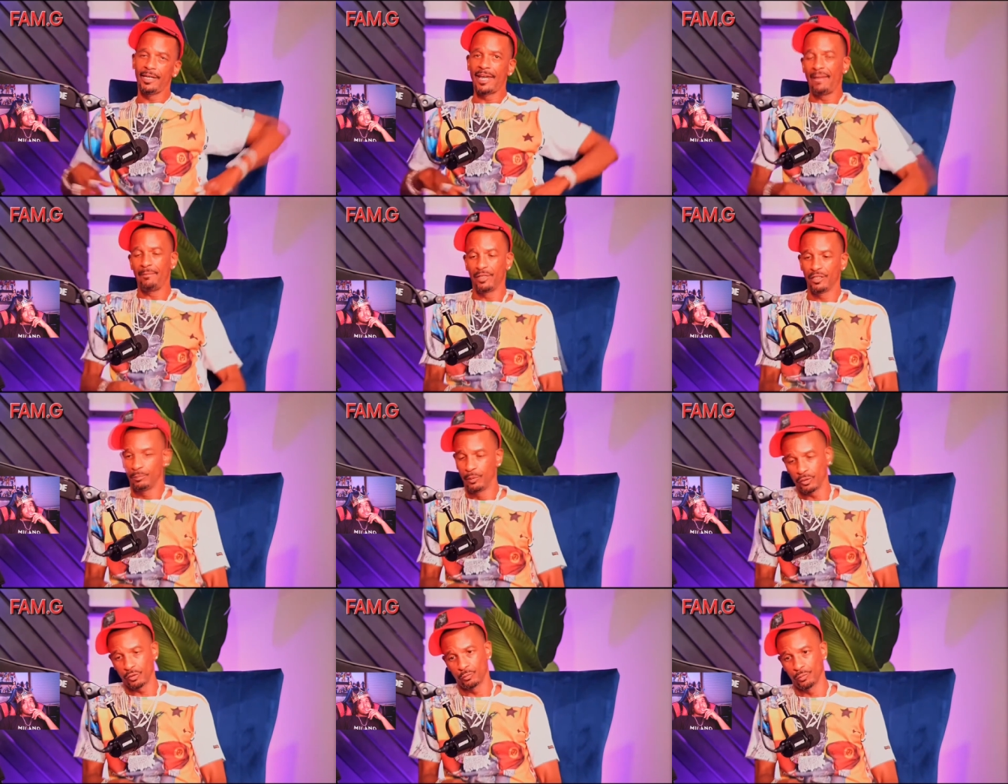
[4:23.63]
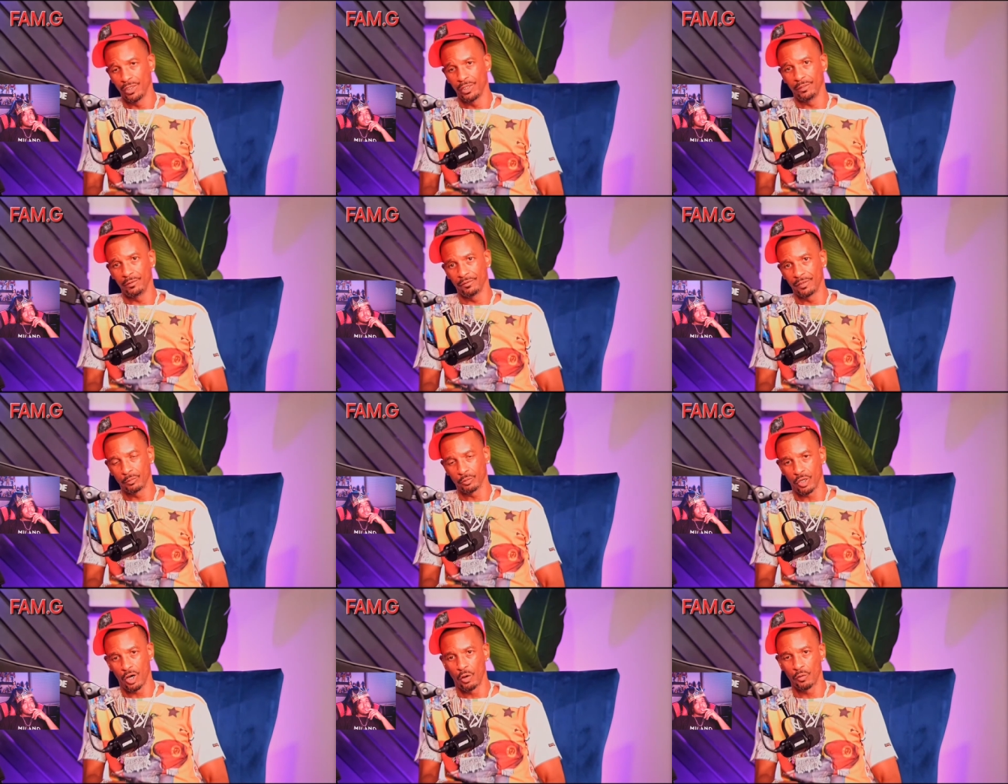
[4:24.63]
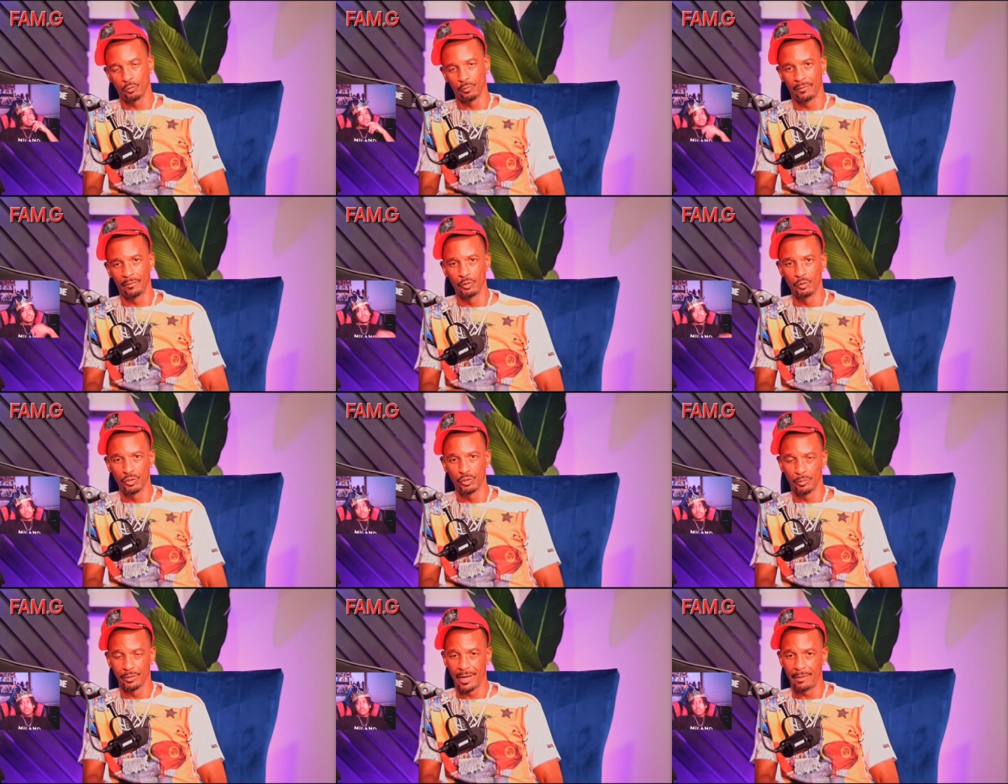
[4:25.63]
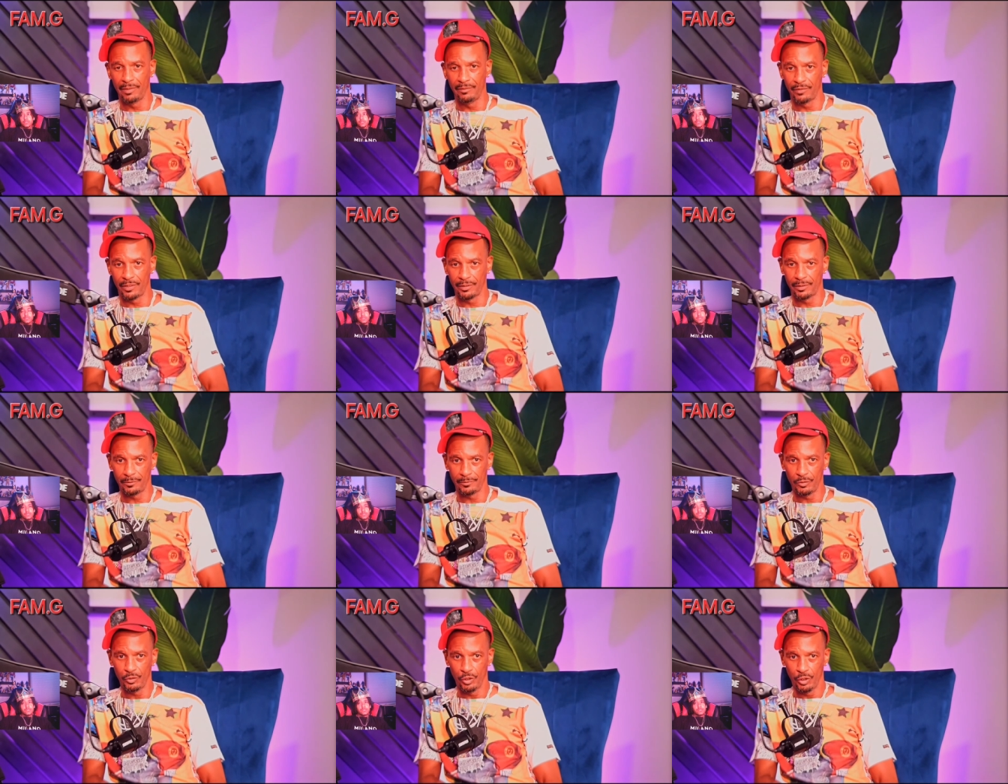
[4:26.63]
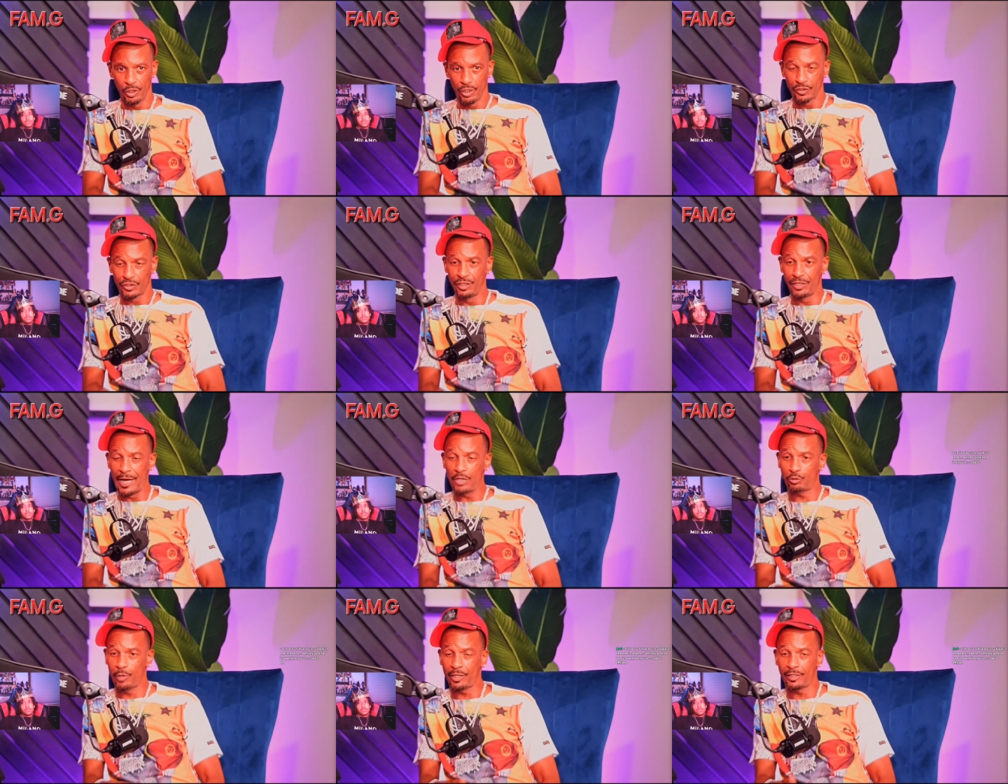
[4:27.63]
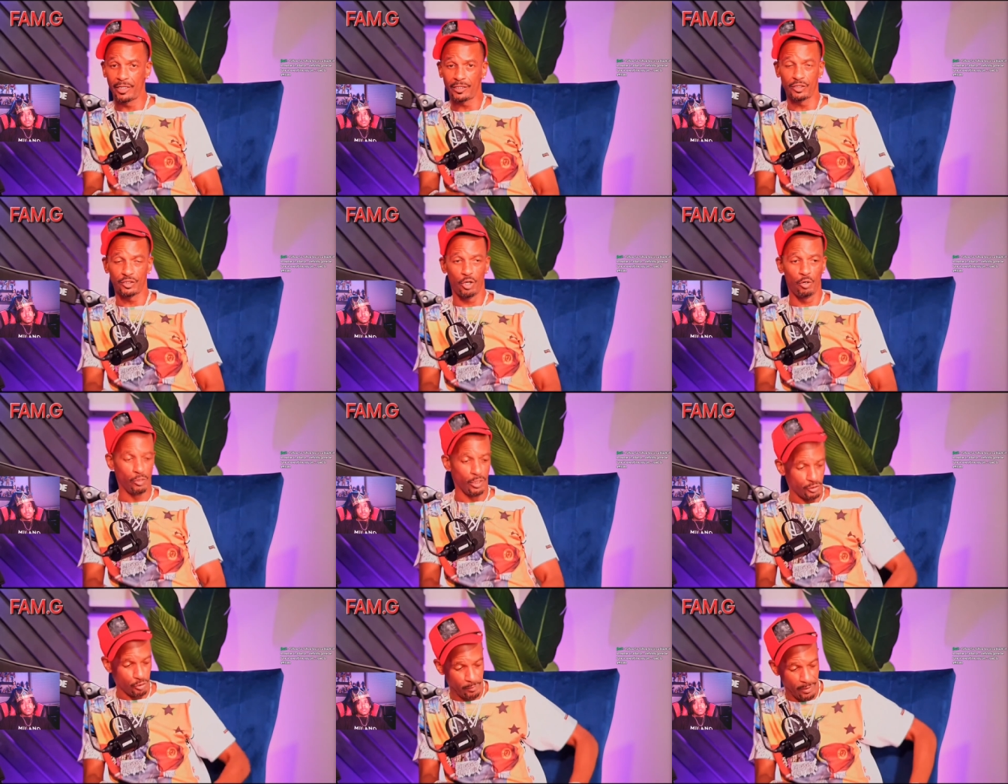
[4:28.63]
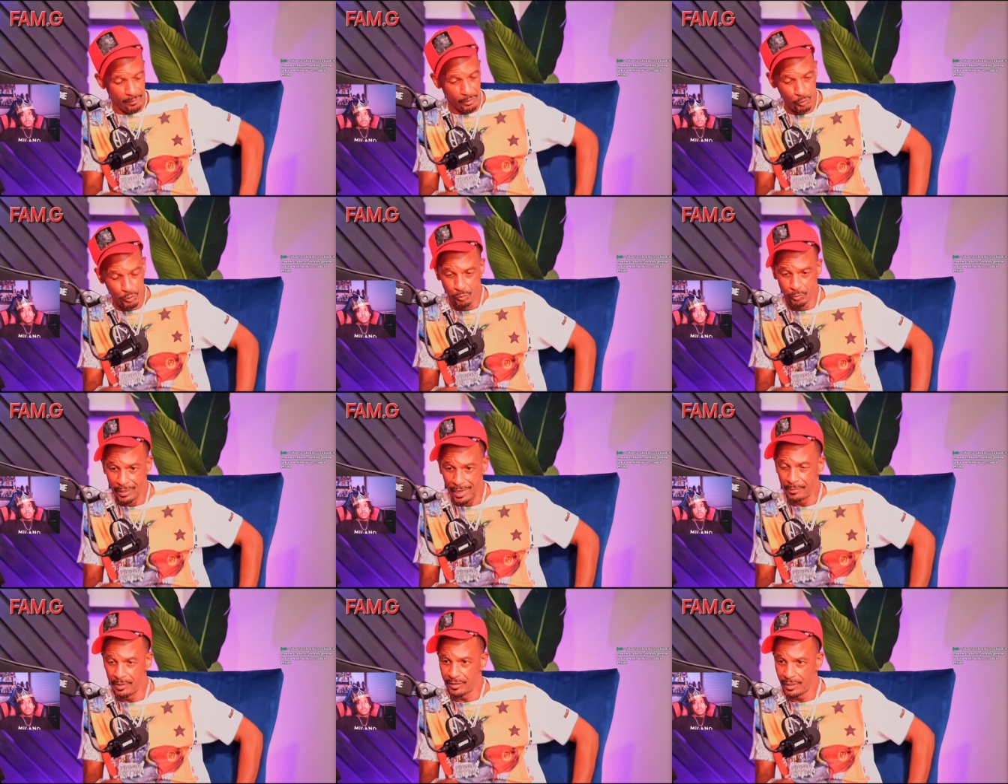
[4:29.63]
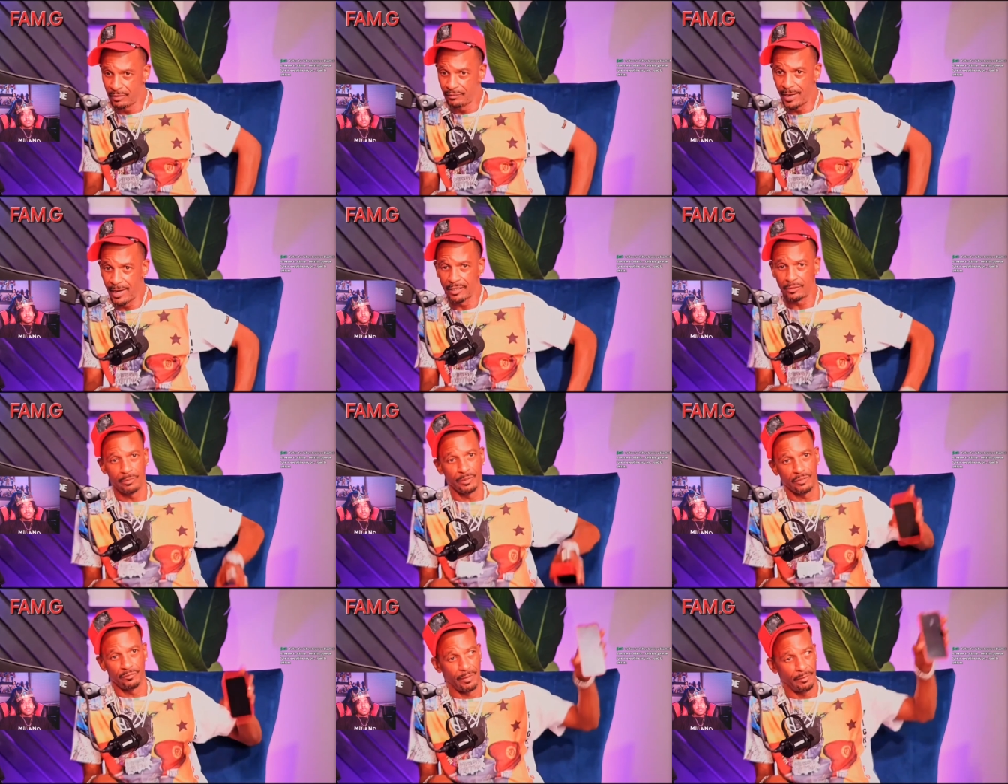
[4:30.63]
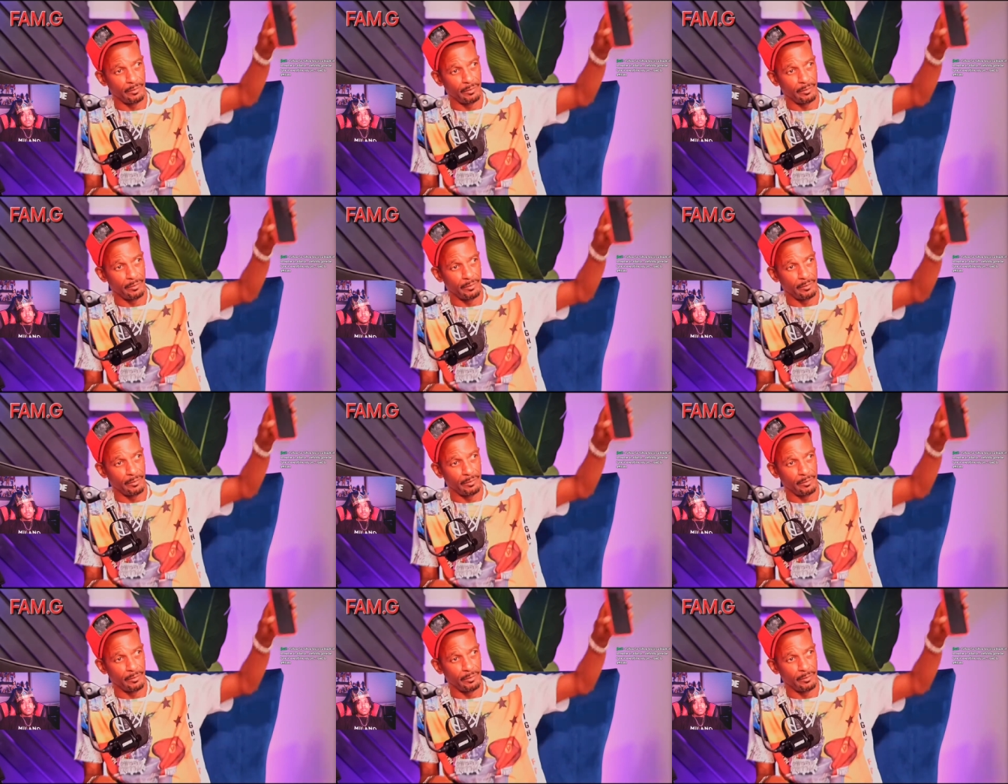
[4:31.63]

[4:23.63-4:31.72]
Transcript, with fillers: He gave me this book to read that was called The Revolution Will Not Be Funded. See, they tricked us and told us the revolution would not be televised, but it's